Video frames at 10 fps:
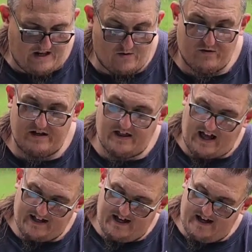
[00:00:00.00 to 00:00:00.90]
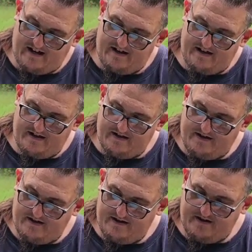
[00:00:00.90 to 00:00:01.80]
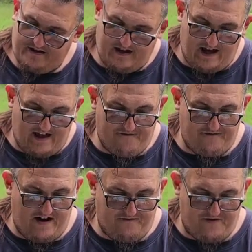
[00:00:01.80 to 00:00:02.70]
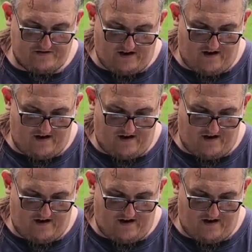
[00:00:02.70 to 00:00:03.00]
I really like that. Yeah, that feels